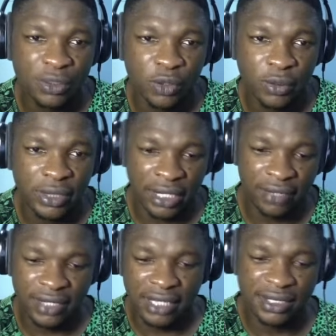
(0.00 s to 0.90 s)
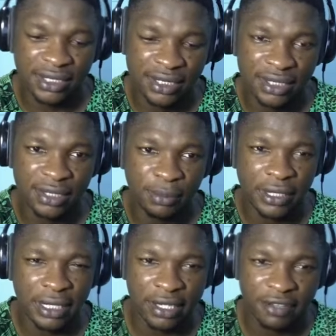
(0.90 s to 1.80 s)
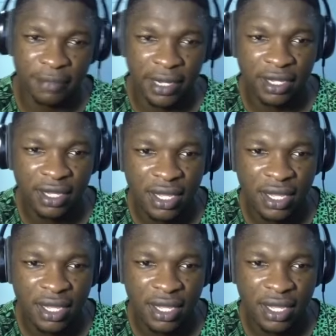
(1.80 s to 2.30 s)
He was the one that gave the assist. He played at left back.